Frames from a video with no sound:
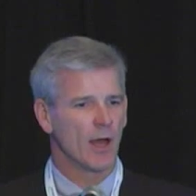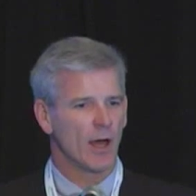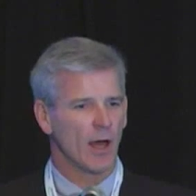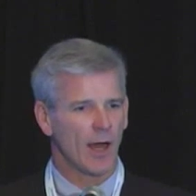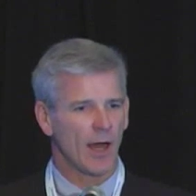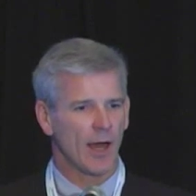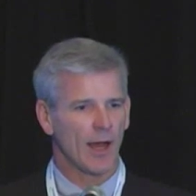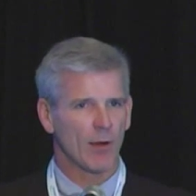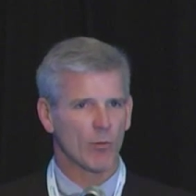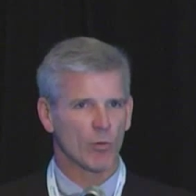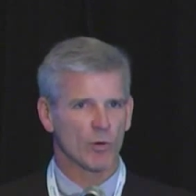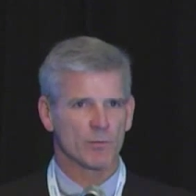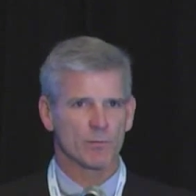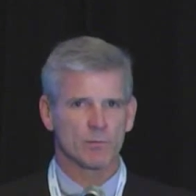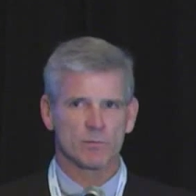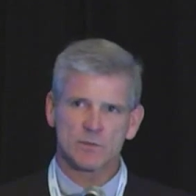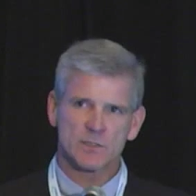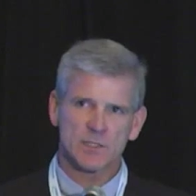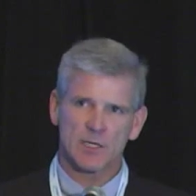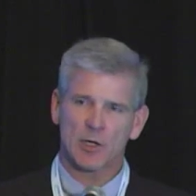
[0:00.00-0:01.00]
I
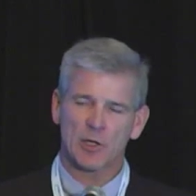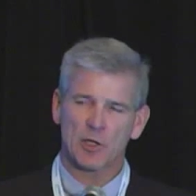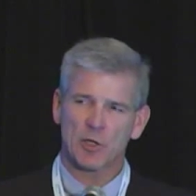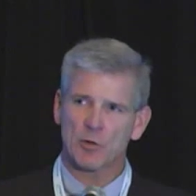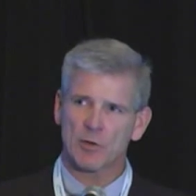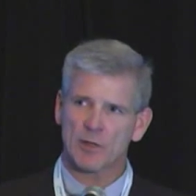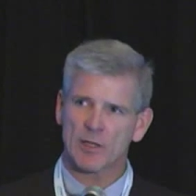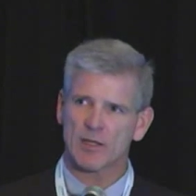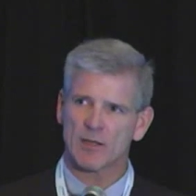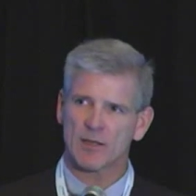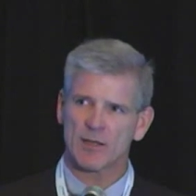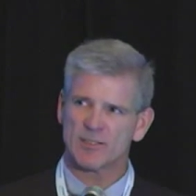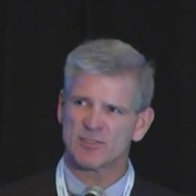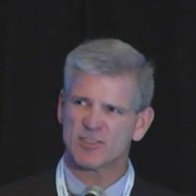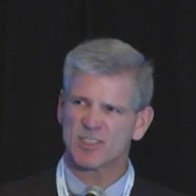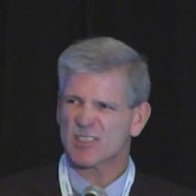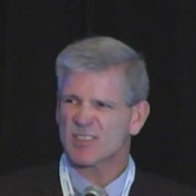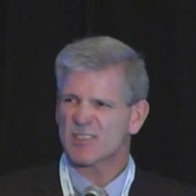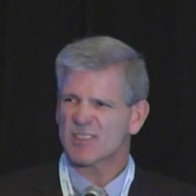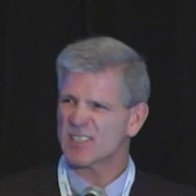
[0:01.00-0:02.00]
would tell you that it
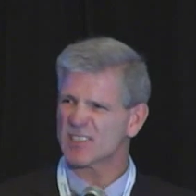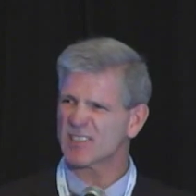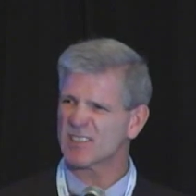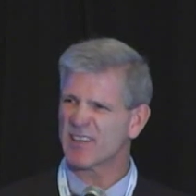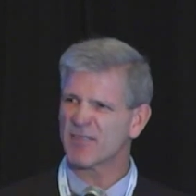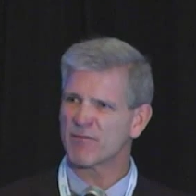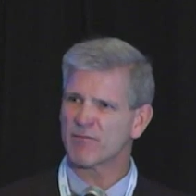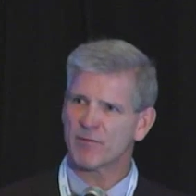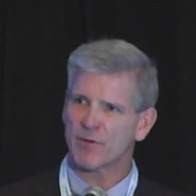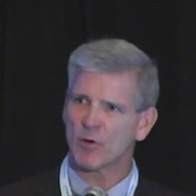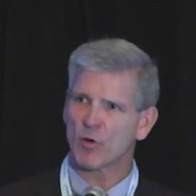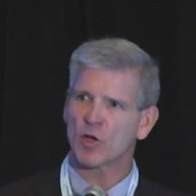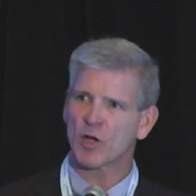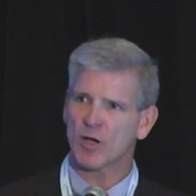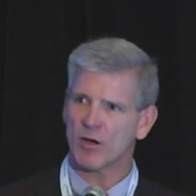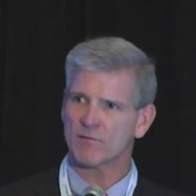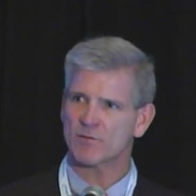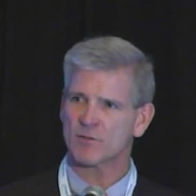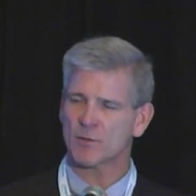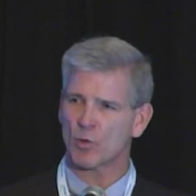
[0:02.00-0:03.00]
just doesn't even feel
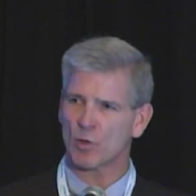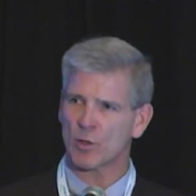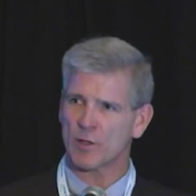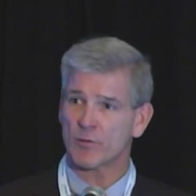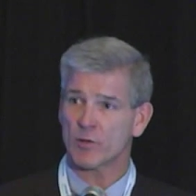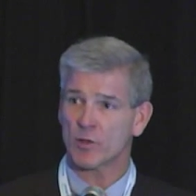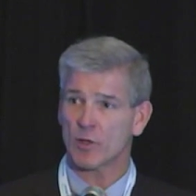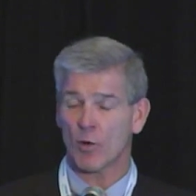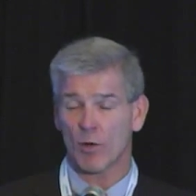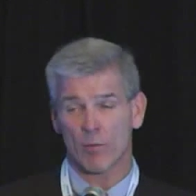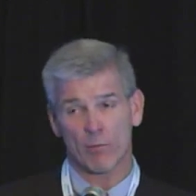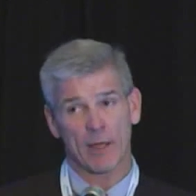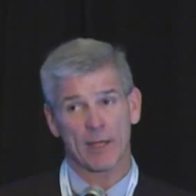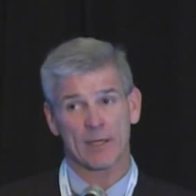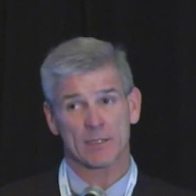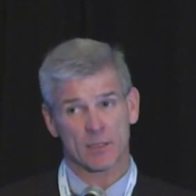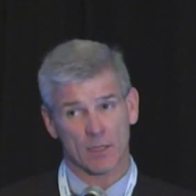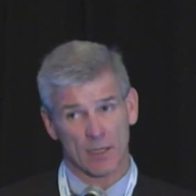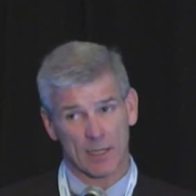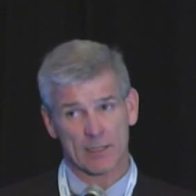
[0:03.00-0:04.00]
comfortable, even though it
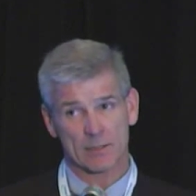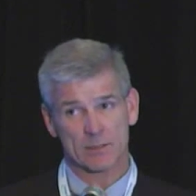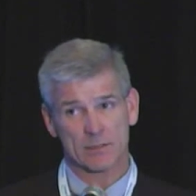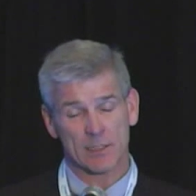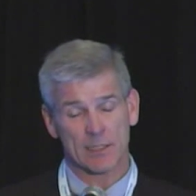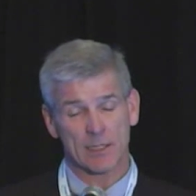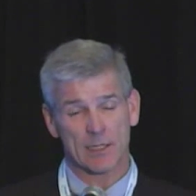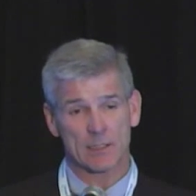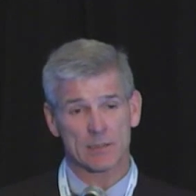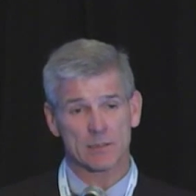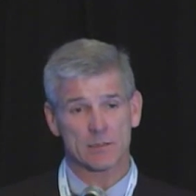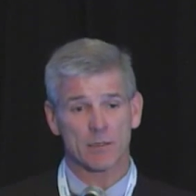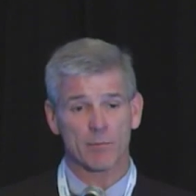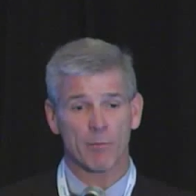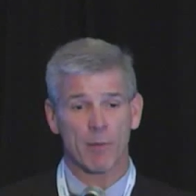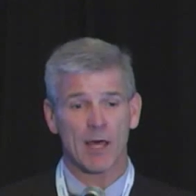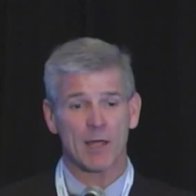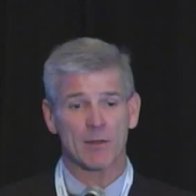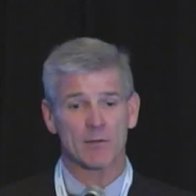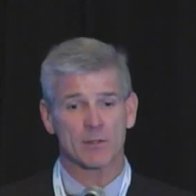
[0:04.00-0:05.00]
makes a lot of sense, the
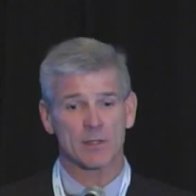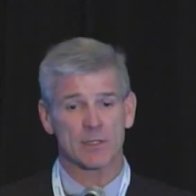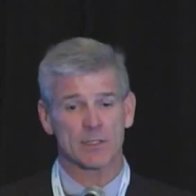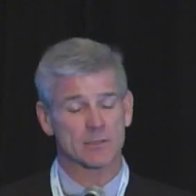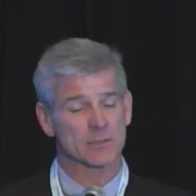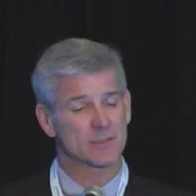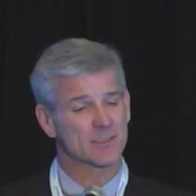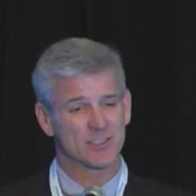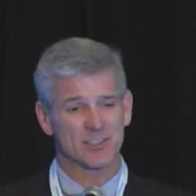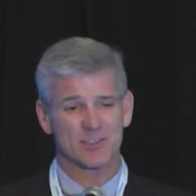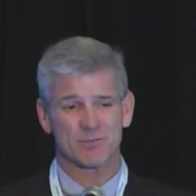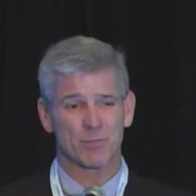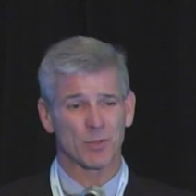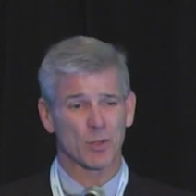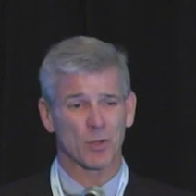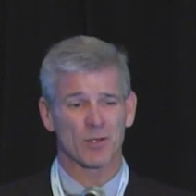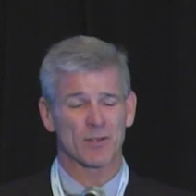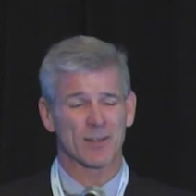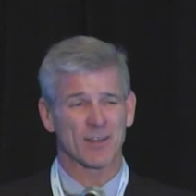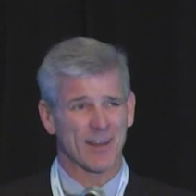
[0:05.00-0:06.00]
math does, to just
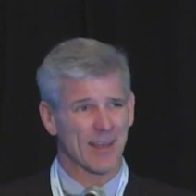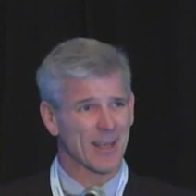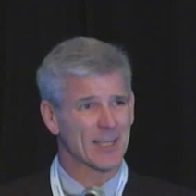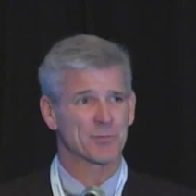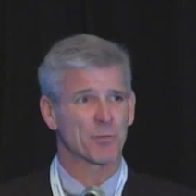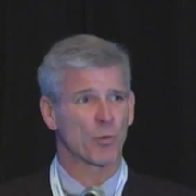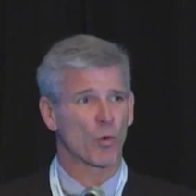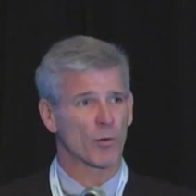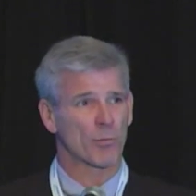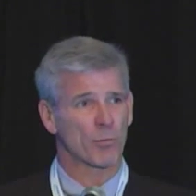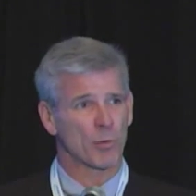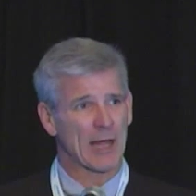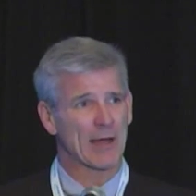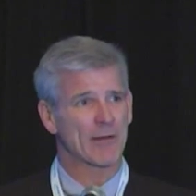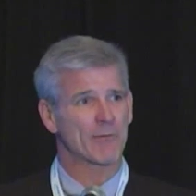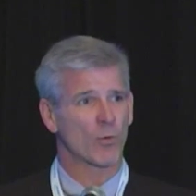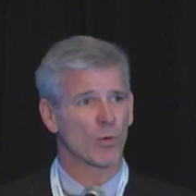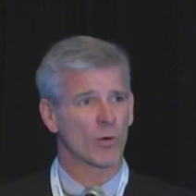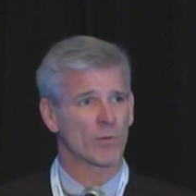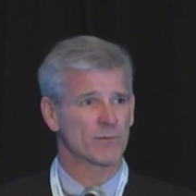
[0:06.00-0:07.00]
build an export
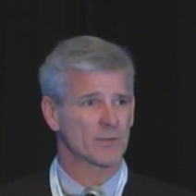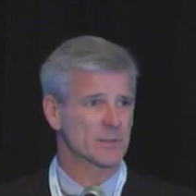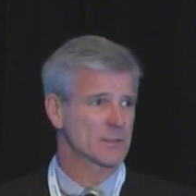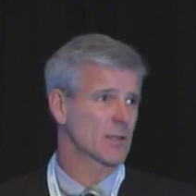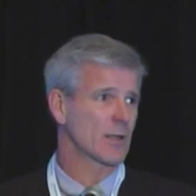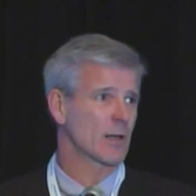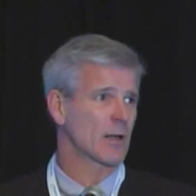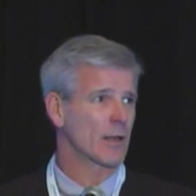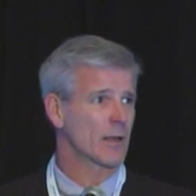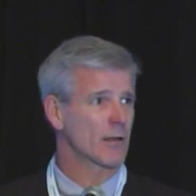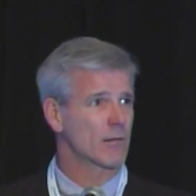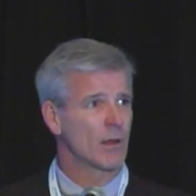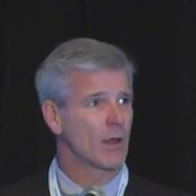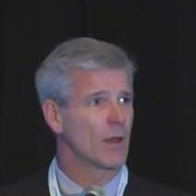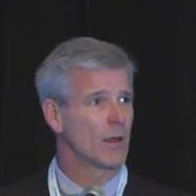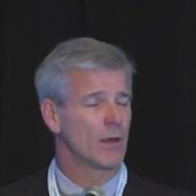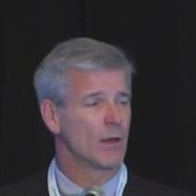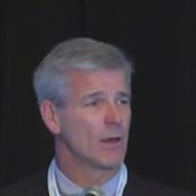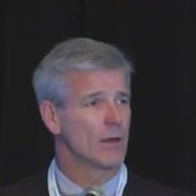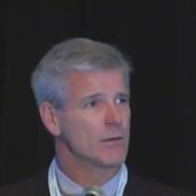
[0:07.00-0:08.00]
platform facility.
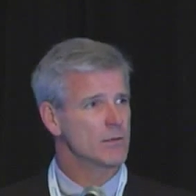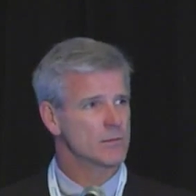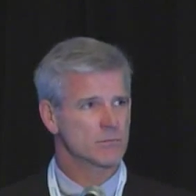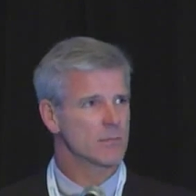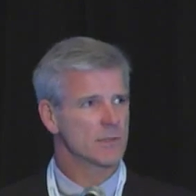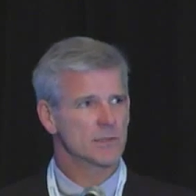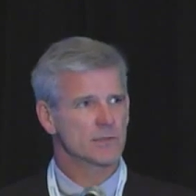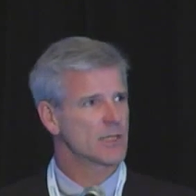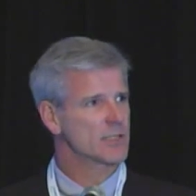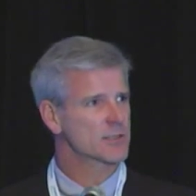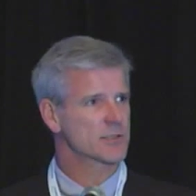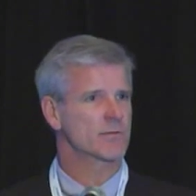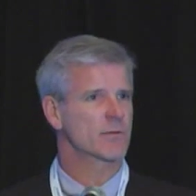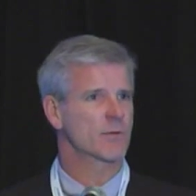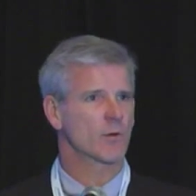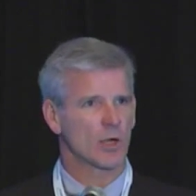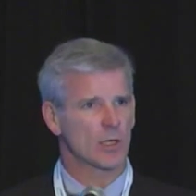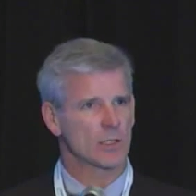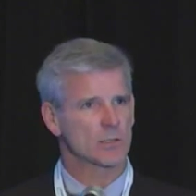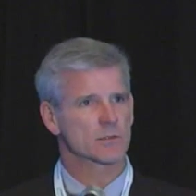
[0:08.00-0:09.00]
It doesn't
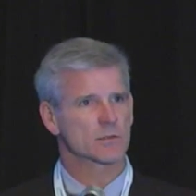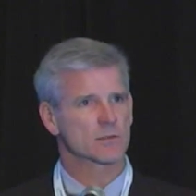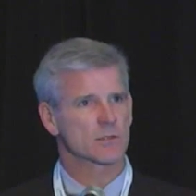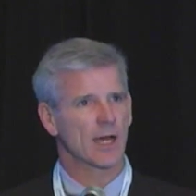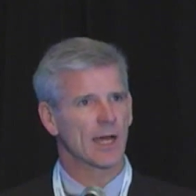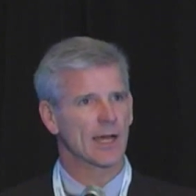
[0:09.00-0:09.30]
for us.